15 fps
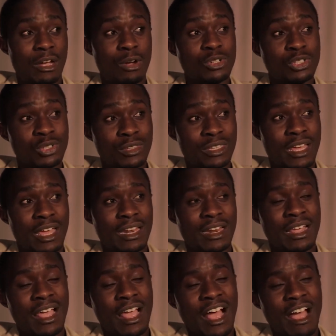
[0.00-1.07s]
also that
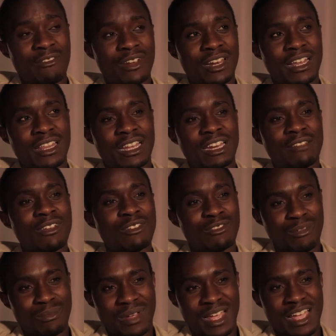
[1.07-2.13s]
I realized that even
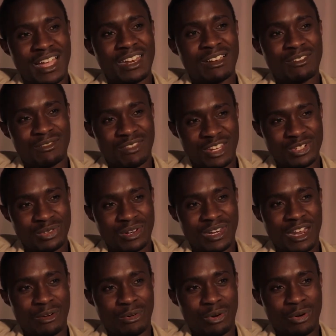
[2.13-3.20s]
for my adult fiction, when
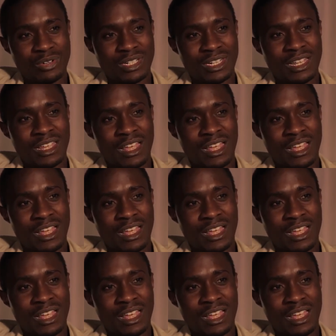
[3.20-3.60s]
I wrote,